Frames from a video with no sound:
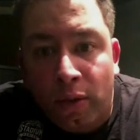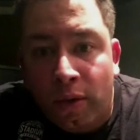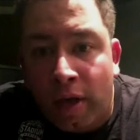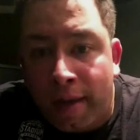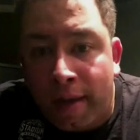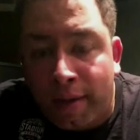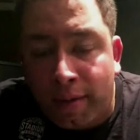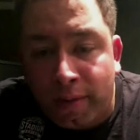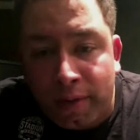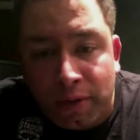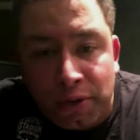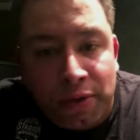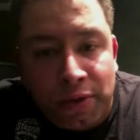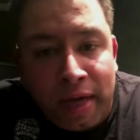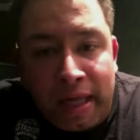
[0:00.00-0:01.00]
I mean, we'll
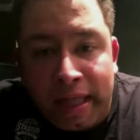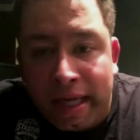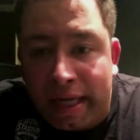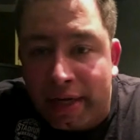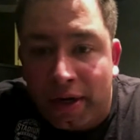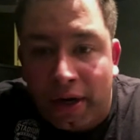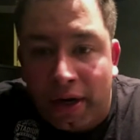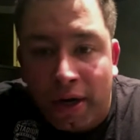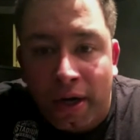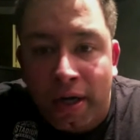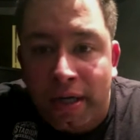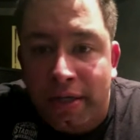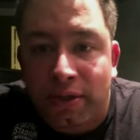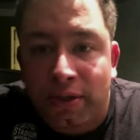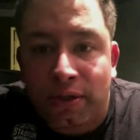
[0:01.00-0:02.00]
try like our
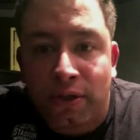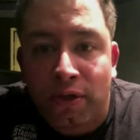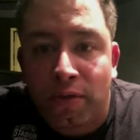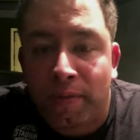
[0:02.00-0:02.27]
hardest to,